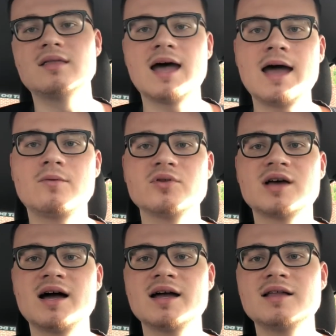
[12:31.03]
That will
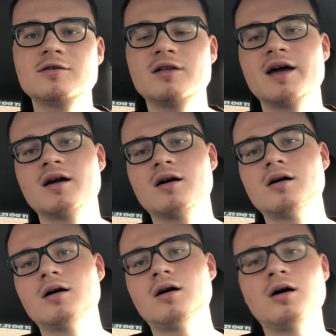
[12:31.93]
tie into like
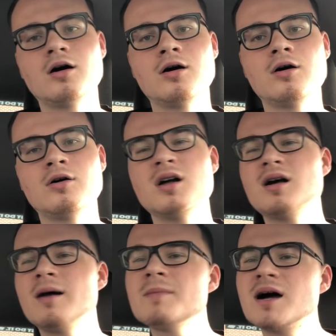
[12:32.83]
oh,
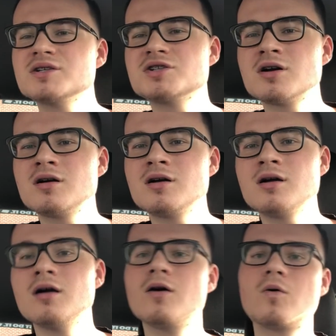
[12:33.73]
I'm not sure,